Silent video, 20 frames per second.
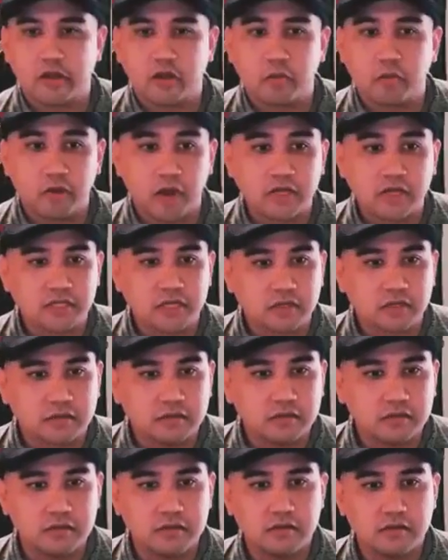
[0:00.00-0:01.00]
project.
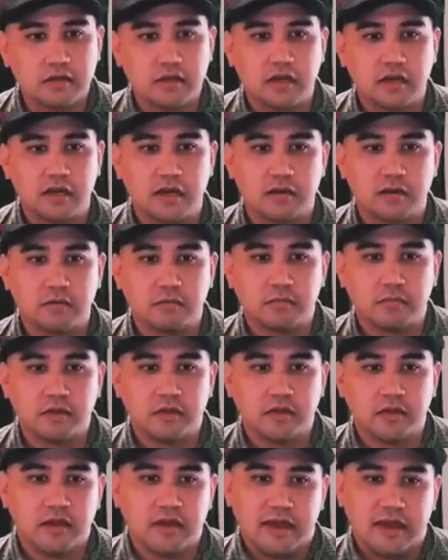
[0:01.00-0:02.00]

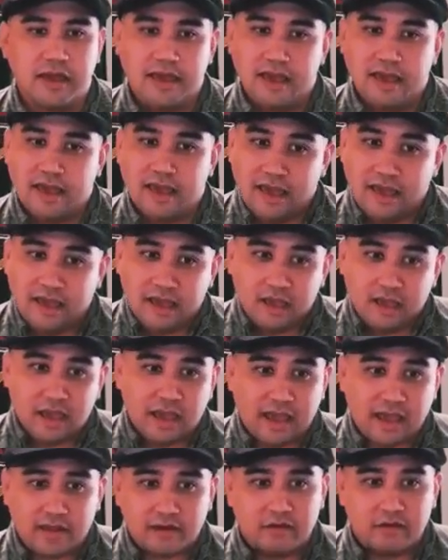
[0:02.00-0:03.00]

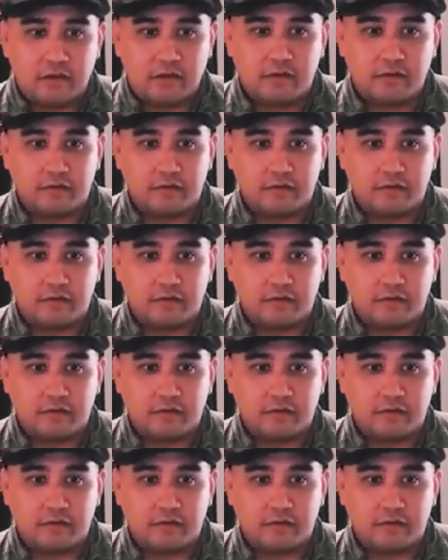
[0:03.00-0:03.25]
And